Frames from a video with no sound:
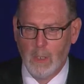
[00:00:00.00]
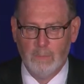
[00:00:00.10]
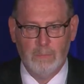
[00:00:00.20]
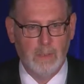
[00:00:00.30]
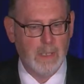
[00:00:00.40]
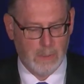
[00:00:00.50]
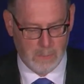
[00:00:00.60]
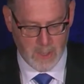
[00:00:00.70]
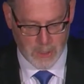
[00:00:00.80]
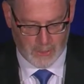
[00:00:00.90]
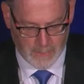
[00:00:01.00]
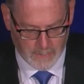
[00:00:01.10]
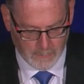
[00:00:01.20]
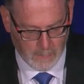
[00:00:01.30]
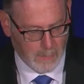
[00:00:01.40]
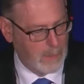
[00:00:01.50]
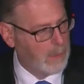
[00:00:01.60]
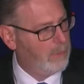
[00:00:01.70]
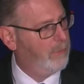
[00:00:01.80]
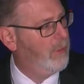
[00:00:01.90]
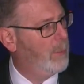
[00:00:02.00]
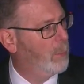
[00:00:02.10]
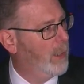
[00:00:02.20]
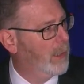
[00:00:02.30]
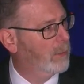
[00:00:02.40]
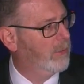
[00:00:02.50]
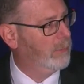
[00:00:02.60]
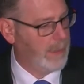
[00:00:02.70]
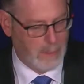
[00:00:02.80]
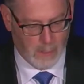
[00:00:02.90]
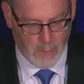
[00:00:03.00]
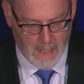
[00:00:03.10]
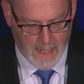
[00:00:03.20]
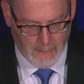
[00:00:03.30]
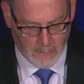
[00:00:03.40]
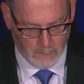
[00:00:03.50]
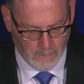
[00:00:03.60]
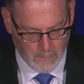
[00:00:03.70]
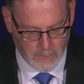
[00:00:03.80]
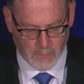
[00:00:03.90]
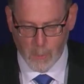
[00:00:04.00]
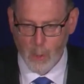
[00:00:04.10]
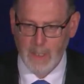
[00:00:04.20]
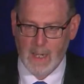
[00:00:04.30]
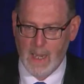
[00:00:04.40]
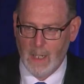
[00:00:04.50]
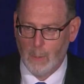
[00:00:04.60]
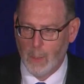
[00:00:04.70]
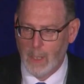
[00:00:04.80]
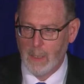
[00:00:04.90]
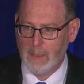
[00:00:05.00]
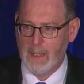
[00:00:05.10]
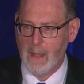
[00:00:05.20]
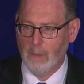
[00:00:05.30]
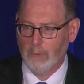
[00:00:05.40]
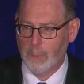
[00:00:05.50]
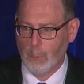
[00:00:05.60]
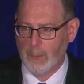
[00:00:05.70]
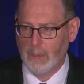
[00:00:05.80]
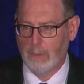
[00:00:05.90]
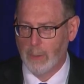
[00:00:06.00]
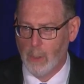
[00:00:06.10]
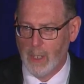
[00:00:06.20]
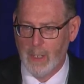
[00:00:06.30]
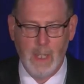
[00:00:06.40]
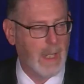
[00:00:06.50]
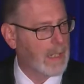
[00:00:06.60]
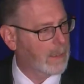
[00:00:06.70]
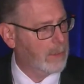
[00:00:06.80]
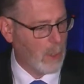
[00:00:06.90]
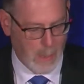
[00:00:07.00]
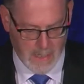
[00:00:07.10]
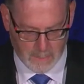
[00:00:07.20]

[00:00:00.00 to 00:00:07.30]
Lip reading: Flint, Michigan, Sebring and Toledo, Ohio, Des Moines, Iowa, Galesburg, Illinois, and I could go on